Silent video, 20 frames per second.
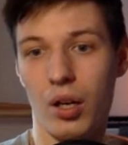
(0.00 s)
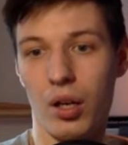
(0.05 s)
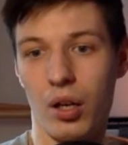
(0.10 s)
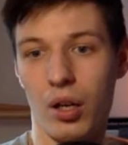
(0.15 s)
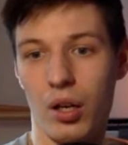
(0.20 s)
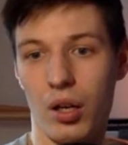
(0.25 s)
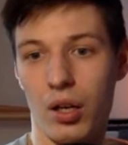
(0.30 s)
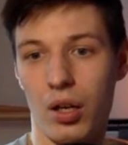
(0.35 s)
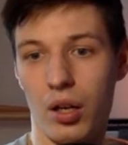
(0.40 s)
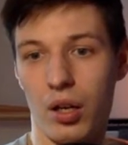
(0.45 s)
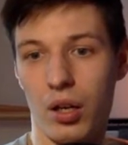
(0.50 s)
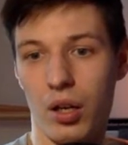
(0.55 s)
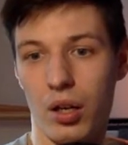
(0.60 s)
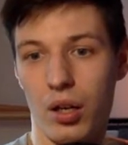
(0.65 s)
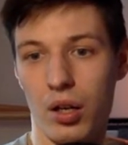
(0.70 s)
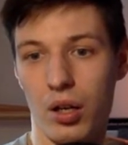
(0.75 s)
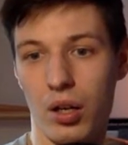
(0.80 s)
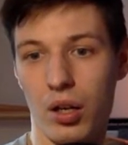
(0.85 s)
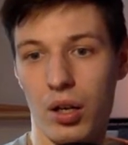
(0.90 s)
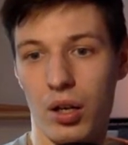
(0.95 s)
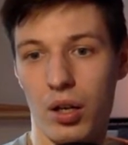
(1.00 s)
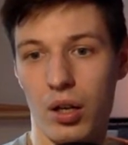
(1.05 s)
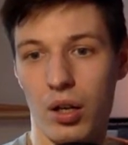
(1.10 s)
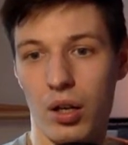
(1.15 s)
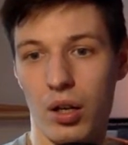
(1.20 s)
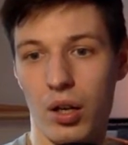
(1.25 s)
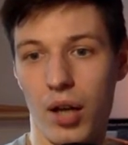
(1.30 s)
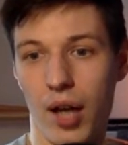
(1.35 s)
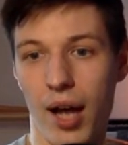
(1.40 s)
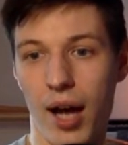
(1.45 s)

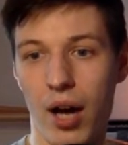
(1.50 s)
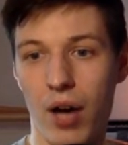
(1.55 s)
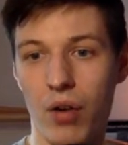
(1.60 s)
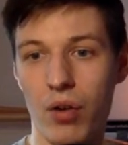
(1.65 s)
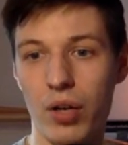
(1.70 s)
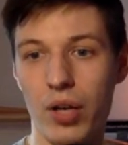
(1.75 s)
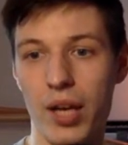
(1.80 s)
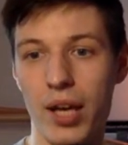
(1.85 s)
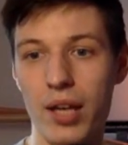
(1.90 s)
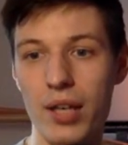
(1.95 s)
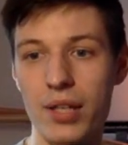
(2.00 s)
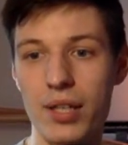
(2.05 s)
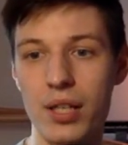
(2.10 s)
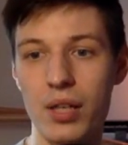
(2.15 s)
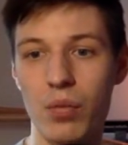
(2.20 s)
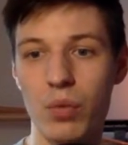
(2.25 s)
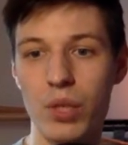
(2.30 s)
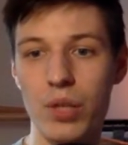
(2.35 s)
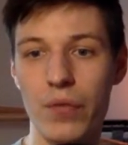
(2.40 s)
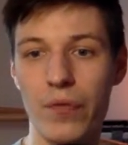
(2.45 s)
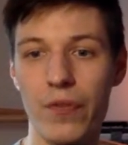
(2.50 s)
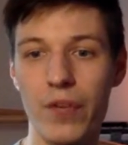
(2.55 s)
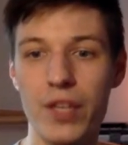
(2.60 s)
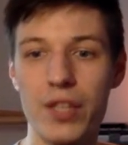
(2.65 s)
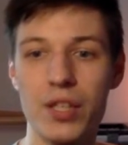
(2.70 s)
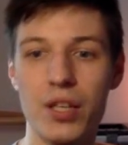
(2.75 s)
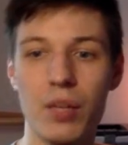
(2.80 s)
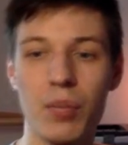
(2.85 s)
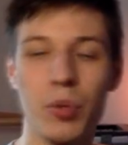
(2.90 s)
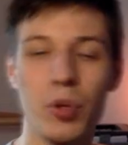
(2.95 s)
how can someone
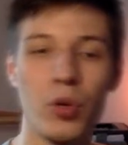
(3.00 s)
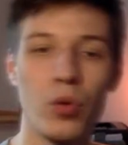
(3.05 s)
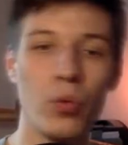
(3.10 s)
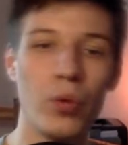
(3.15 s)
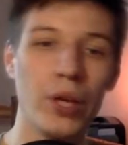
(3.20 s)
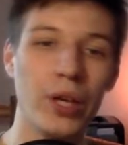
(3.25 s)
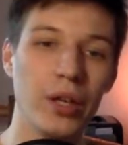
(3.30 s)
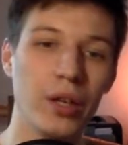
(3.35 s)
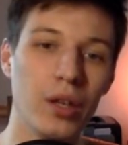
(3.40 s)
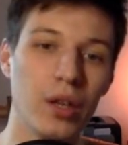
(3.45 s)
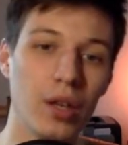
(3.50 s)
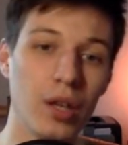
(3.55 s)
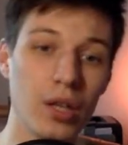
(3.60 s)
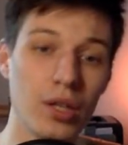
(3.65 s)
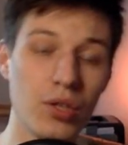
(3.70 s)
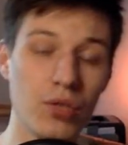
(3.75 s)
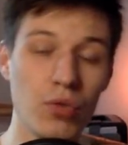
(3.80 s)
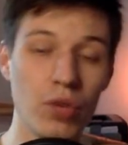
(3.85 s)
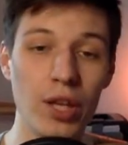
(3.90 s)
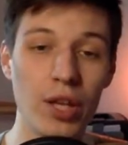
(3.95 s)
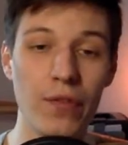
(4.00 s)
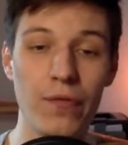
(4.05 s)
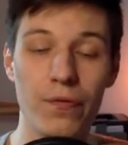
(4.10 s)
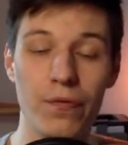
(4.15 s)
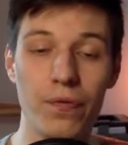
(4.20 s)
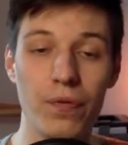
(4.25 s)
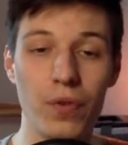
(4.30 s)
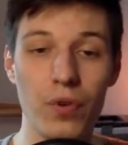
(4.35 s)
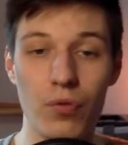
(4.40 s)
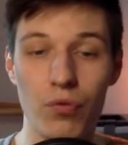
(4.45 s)
fix coupler winging? It's
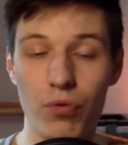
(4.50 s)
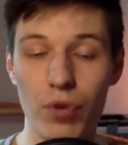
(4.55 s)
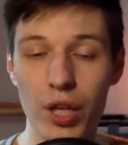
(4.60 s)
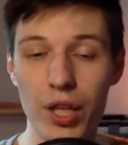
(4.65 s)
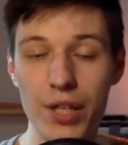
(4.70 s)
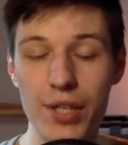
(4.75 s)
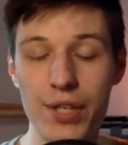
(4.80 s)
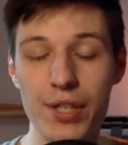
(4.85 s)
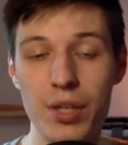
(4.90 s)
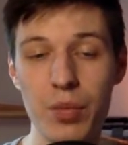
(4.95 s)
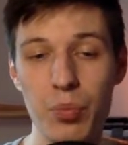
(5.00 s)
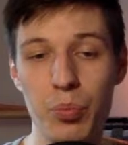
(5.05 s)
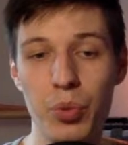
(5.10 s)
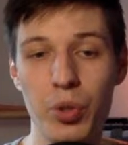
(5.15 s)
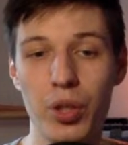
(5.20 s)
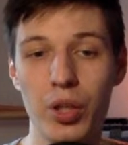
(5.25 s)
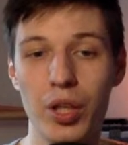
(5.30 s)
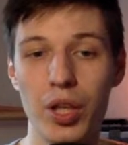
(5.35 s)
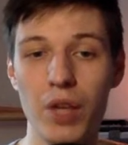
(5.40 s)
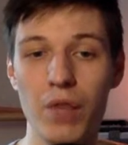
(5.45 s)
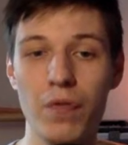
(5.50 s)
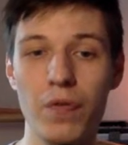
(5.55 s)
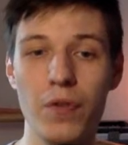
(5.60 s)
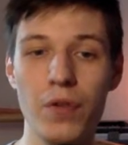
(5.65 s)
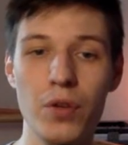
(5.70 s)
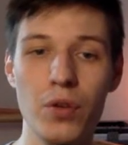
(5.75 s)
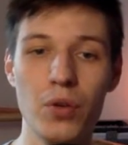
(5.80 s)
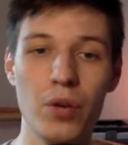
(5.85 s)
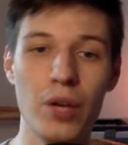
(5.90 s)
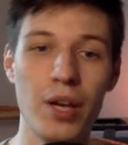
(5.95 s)
really simple.
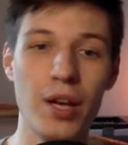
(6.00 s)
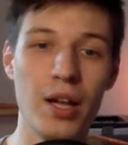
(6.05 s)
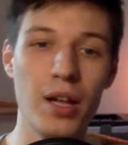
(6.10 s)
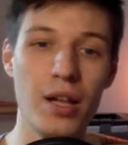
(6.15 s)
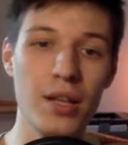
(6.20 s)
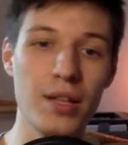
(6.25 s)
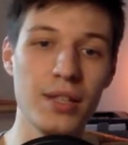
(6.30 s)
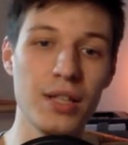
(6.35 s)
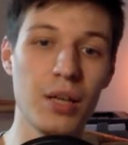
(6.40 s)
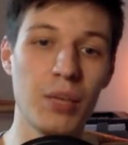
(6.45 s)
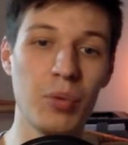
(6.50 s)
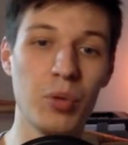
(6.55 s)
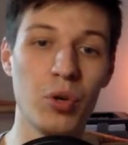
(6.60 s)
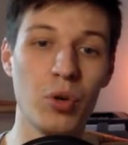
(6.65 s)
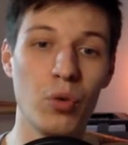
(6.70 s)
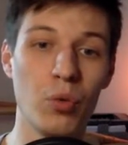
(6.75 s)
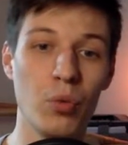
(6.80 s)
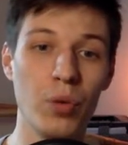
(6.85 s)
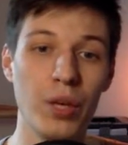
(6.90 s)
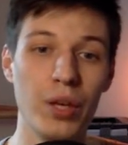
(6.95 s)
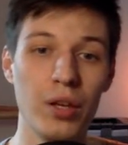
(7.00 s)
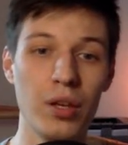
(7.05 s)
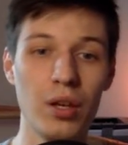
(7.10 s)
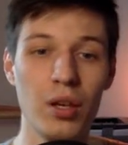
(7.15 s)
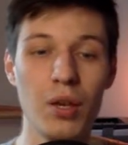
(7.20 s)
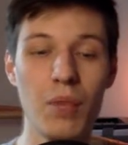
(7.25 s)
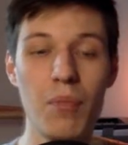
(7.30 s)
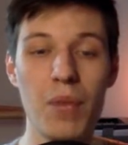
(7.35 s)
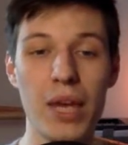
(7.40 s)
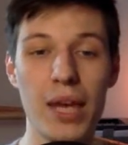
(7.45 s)
If you analyze coupler
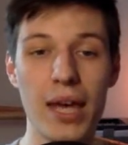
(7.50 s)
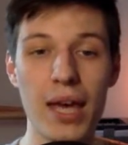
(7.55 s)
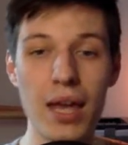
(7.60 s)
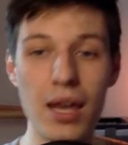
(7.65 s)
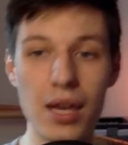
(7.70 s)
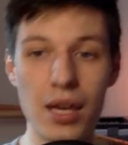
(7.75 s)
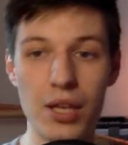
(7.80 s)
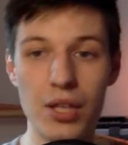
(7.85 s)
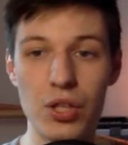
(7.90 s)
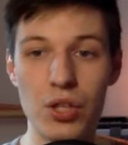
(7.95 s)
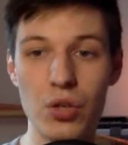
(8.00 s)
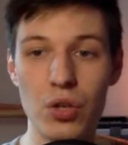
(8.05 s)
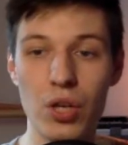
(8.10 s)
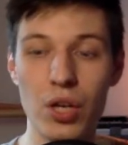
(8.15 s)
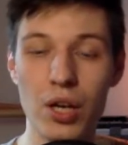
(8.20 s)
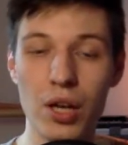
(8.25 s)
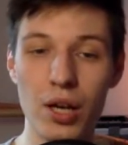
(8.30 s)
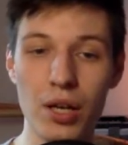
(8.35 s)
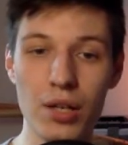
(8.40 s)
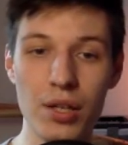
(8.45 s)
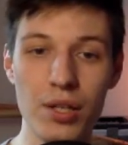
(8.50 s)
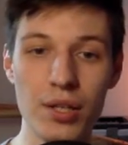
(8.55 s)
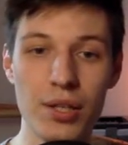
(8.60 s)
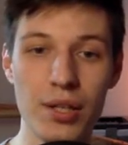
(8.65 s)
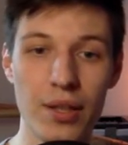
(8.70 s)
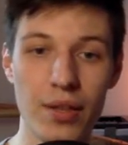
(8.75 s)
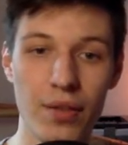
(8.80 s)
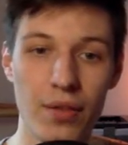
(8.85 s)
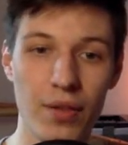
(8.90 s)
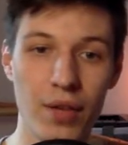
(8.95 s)
winging mechanics, you can
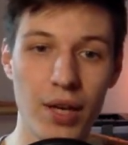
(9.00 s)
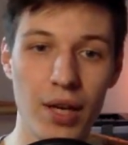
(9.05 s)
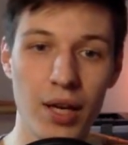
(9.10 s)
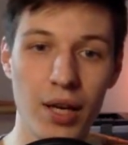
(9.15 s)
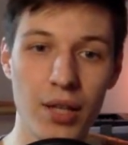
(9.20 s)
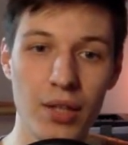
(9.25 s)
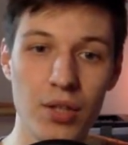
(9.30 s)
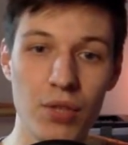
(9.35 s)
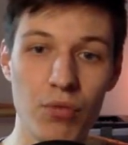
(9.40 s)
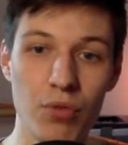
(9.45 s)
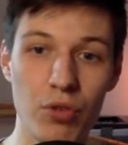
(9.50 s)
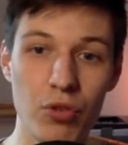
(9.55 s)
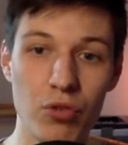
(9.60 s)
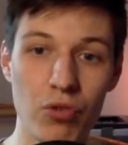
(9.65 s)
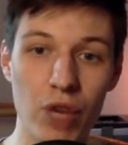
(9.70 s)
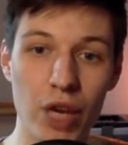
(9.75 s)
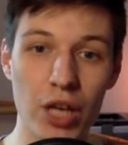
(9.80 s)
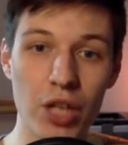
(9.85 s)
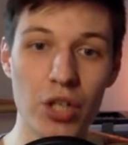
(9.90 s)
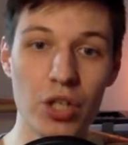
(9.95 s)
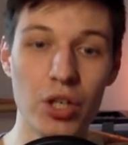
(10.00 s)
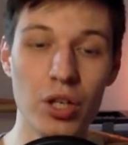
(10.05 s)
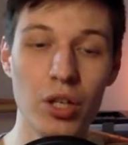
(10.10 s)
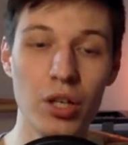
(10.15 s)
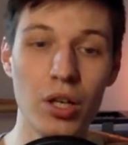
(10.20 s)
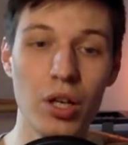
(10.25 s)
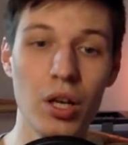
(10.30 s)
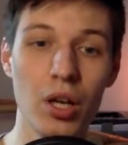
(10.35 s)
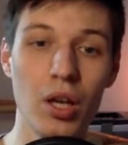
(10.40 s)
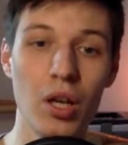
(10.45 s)
understand that the
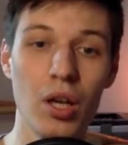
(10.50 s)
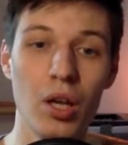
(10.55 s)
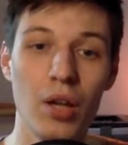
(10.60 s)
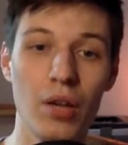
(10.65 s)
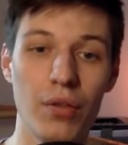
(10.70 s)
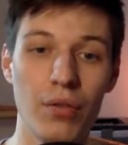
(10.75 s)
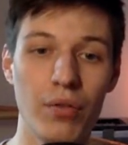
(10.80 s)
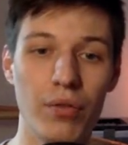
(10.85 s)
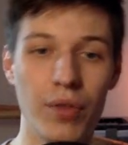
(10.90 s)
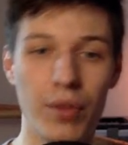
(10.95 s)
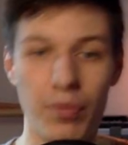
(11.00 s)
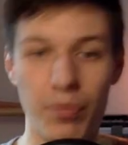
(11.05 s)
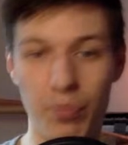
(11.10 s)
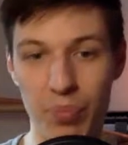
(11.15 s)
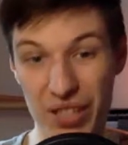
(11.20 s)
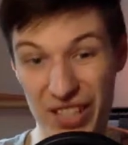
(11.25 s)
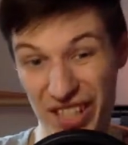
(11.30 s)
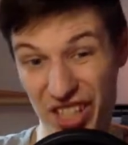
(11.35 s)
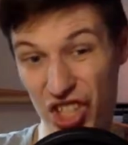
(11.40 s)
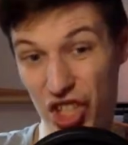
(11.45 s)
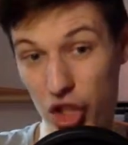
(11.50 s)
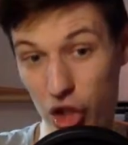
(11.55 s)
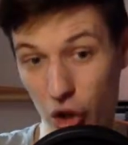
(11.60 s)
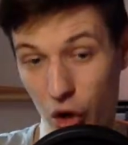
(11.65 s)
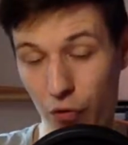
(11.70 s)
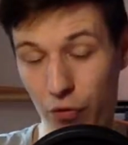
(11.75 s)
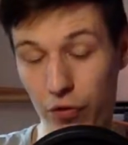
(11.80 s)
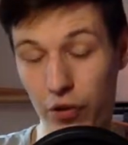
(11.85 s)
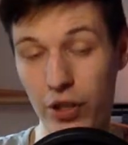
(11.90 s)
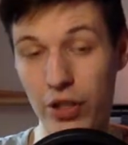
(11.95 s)
retraction, the position
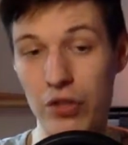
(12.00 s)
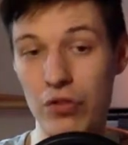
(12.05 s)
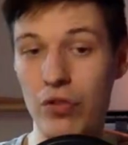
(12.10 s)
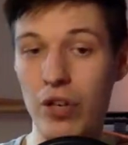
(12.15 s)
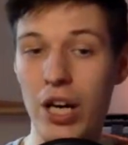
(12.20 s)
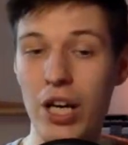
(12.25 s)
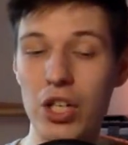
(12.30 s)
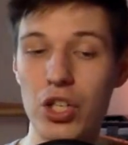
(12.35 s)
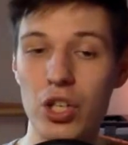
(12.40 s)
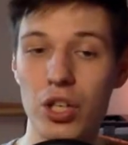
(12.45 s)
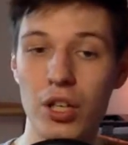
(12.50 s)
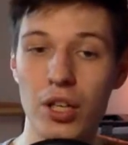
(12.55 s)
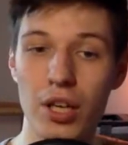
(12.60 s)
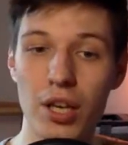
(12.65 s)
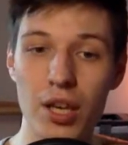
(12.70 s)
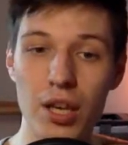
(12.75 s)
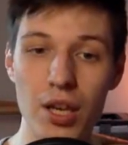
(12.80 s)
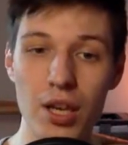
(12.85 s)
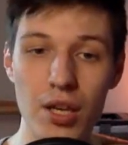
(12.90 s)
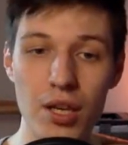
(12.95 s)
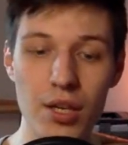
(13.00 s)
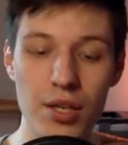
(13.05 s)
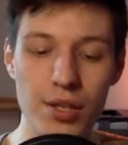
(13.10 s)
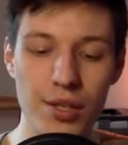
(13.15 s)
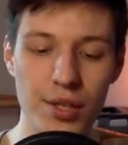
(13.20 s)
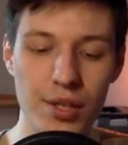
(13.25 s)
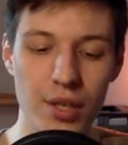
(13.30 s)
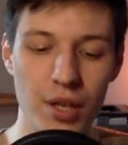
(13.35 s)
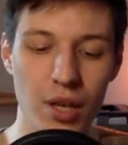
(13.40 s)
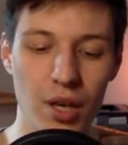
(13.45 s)
of retraction
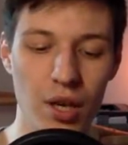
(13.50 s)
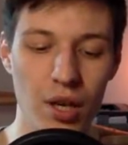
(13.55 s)
is